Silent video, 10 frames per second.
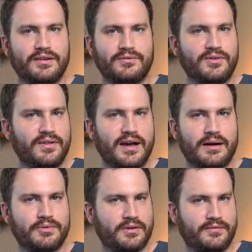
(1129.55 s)
give you the
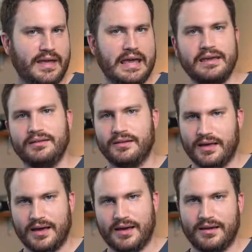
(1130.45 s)
option of
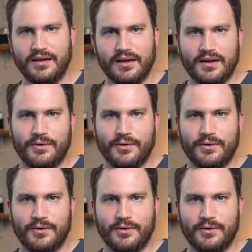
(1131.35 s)
8K,